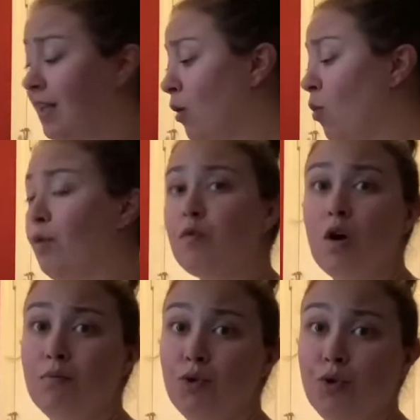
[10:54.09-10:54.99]
Like one
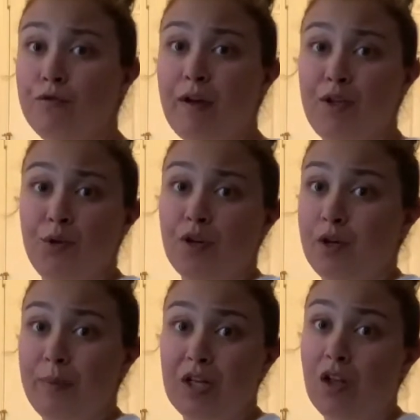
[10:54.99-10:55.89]
wrong move and you are gonna
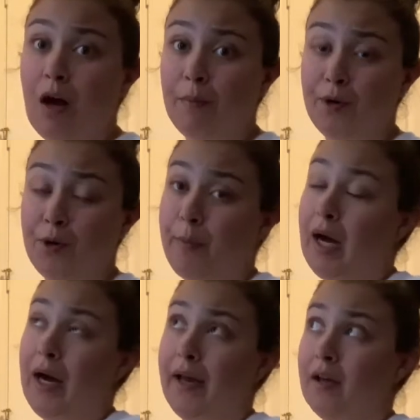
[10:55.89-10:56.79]
be clobbered
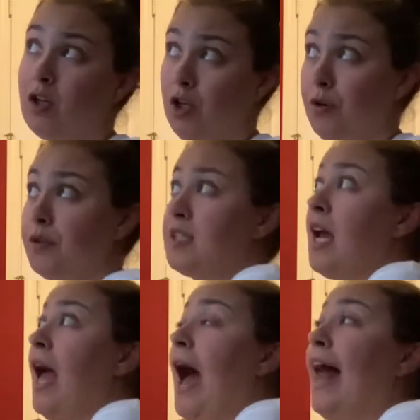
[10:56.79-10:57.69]
by clothes.
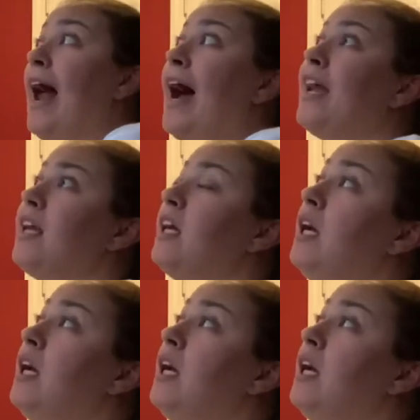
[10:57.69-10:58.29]
And I